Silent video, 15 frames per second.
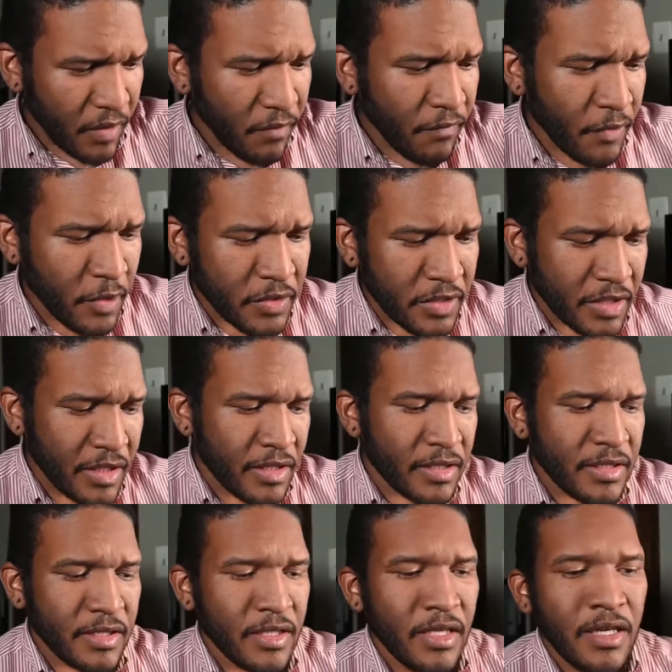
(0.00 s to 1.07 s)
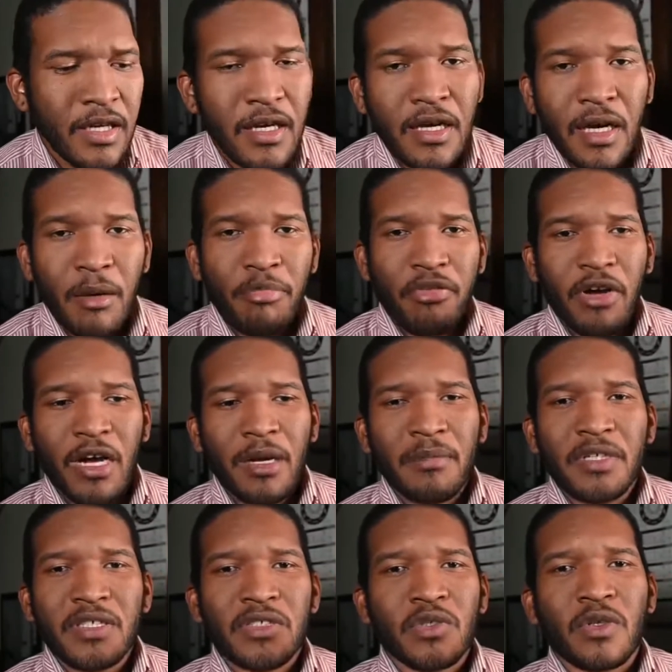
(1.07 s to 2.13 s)
versus a prime
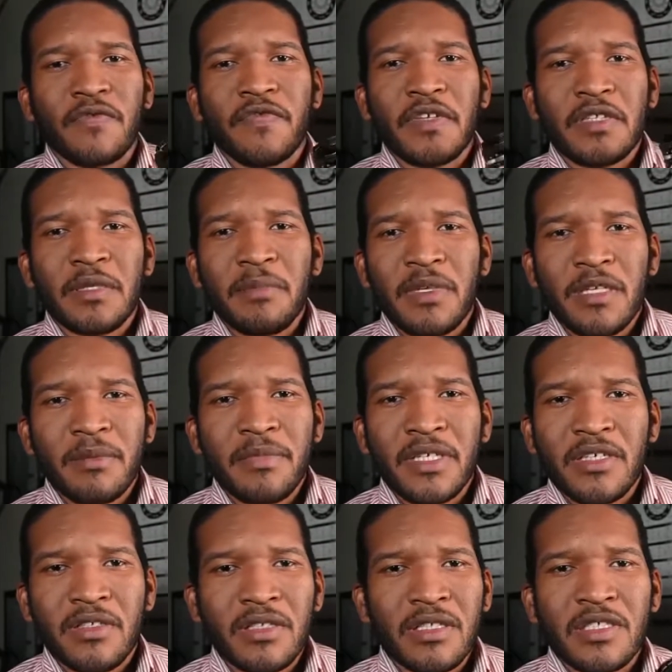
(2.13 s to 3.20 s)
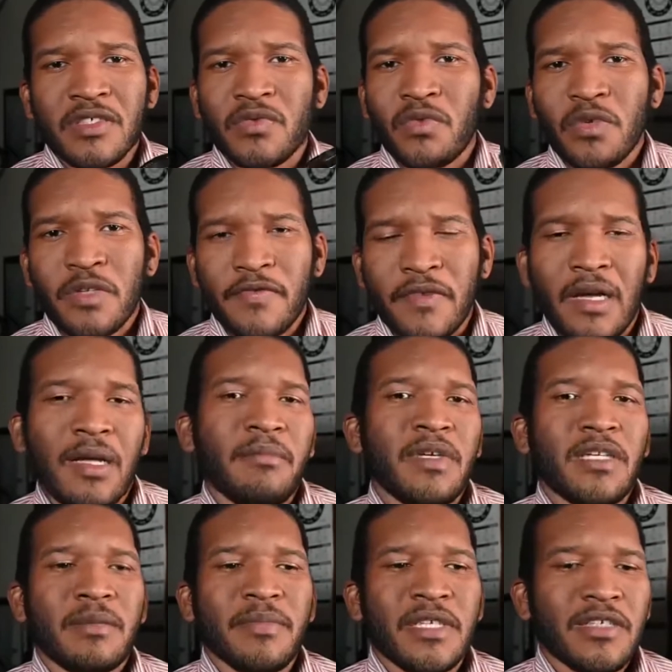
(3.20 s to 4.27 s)
lens or a 50 millimeter lens, 45
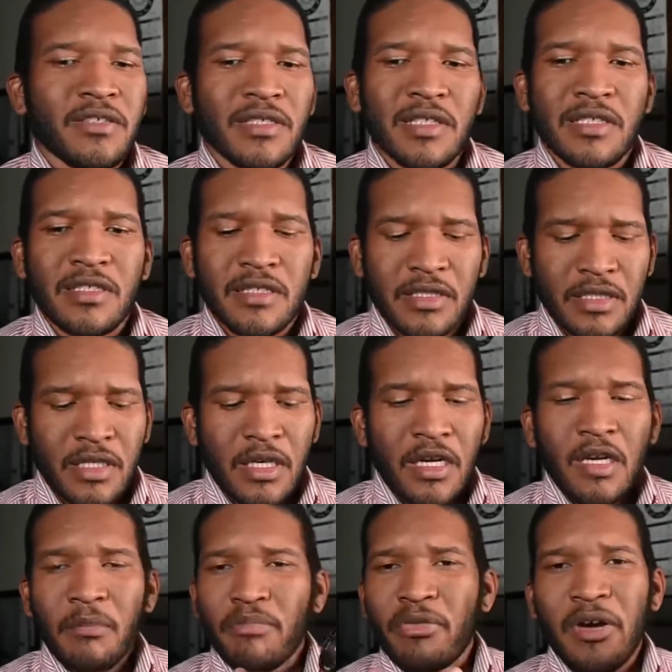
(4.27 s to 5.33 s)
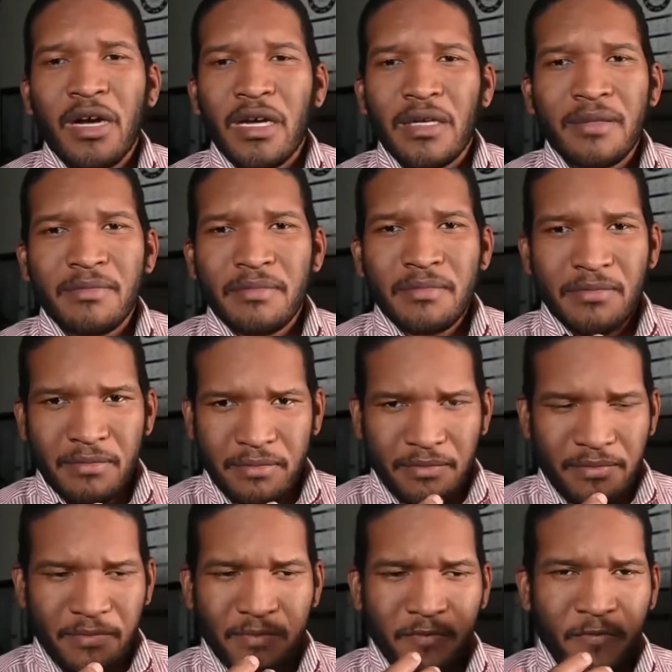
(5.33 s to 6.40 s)
millimeter lens, prime
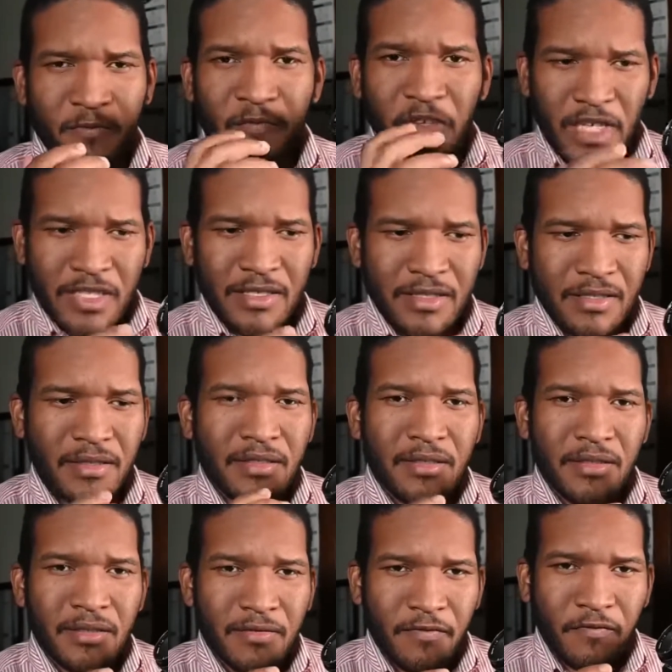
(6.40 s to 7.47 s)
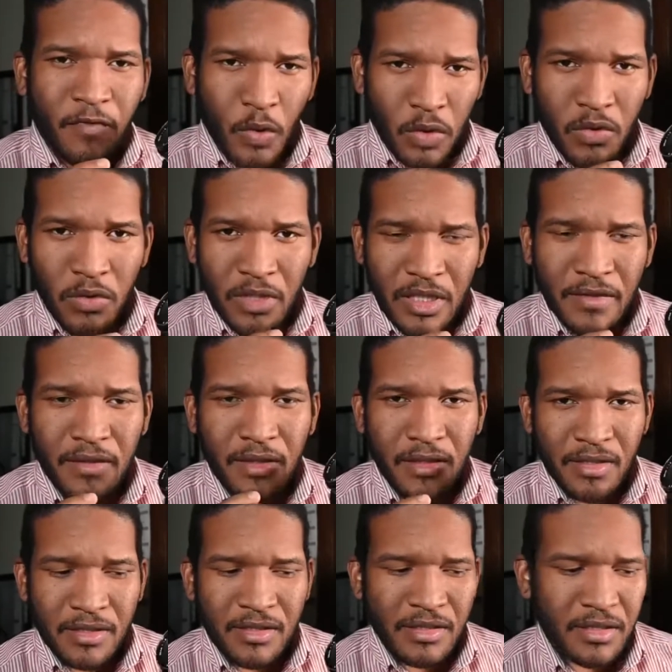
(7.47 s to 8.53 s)
fixed focal length
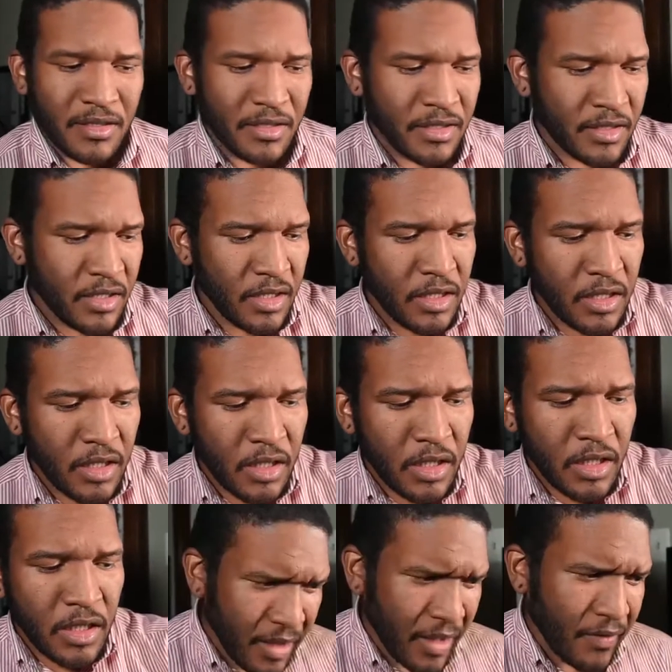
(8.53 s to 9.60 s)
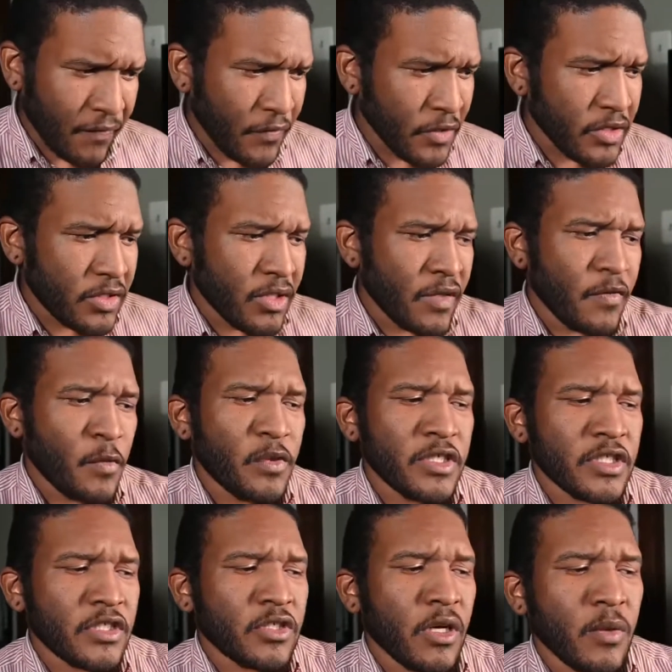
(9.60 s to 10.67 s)
lenses. Now first off, I want
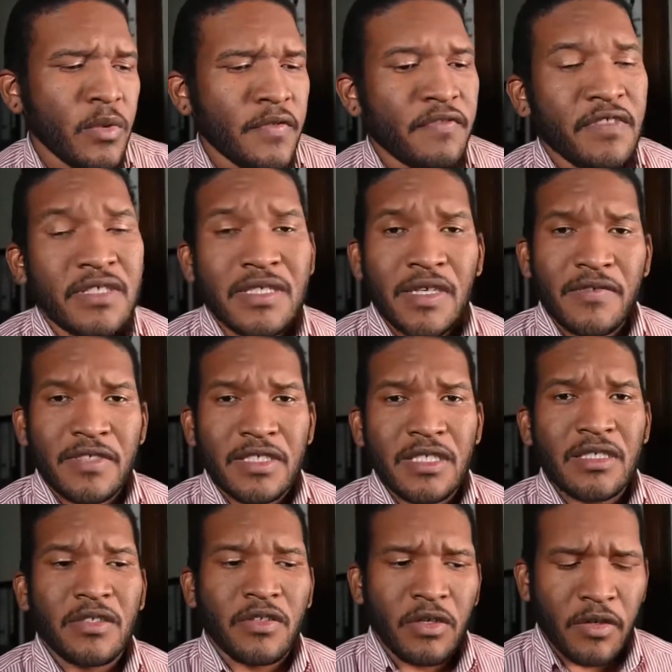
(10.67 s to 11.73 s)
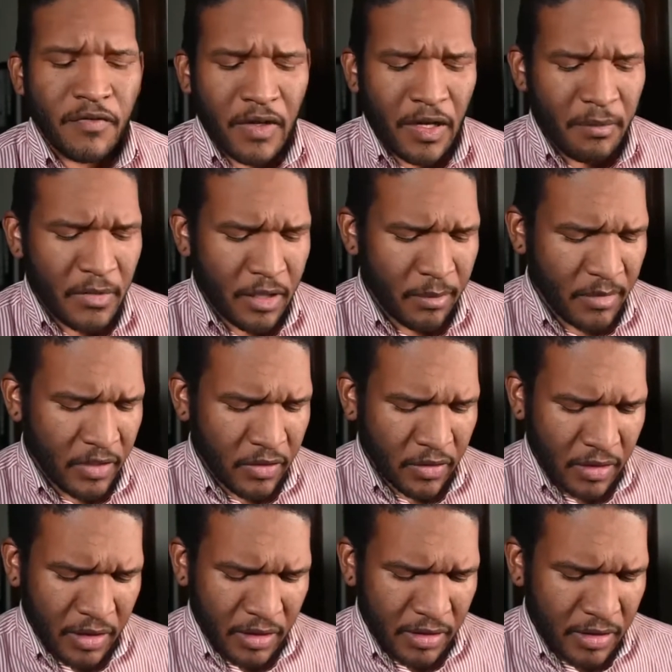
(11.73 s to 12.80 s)
to start with the 17 to 35 millimeter
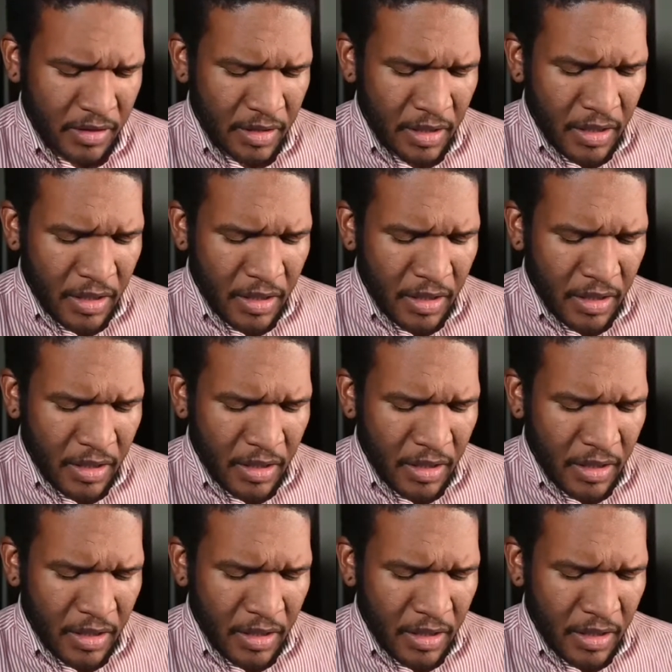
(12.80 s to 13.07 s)
lens.